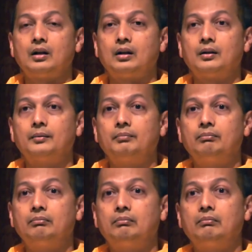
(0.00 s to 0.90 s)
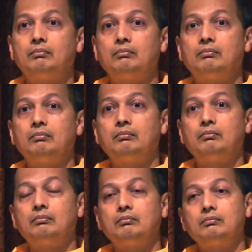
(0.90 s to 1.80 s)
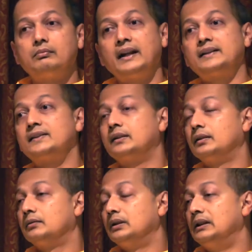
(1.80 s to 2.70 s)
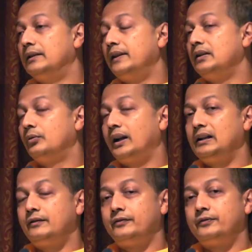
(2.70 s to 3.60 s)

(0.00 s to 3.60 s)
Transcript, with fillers: um, that is living while